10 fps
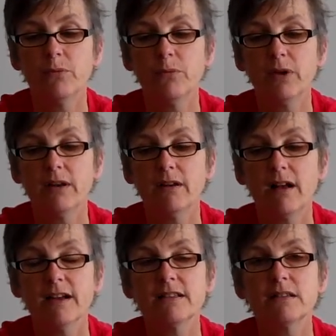When
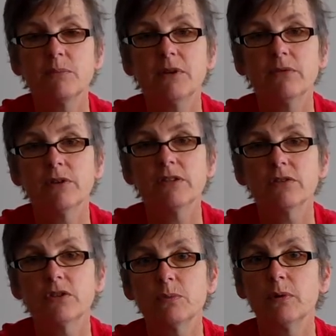I submit
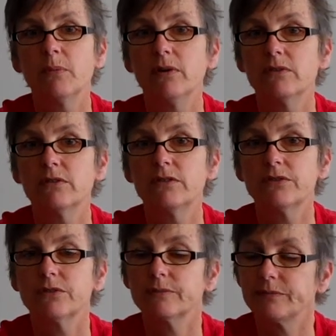research
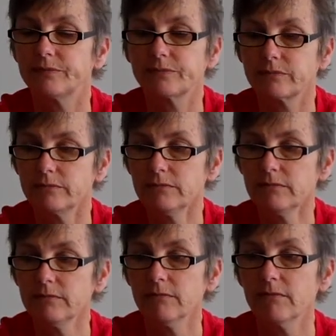proposals
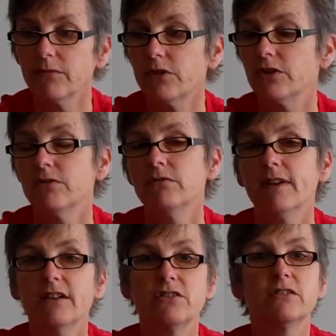to
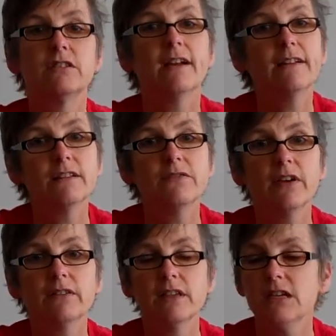National Science
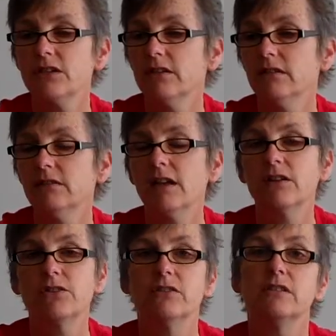Foundation,
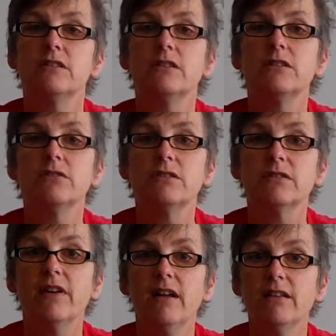National Institutes
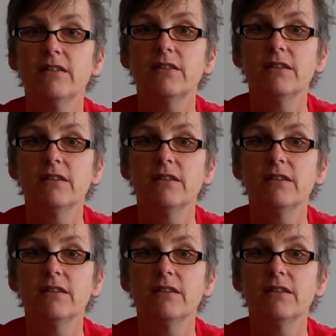of Health,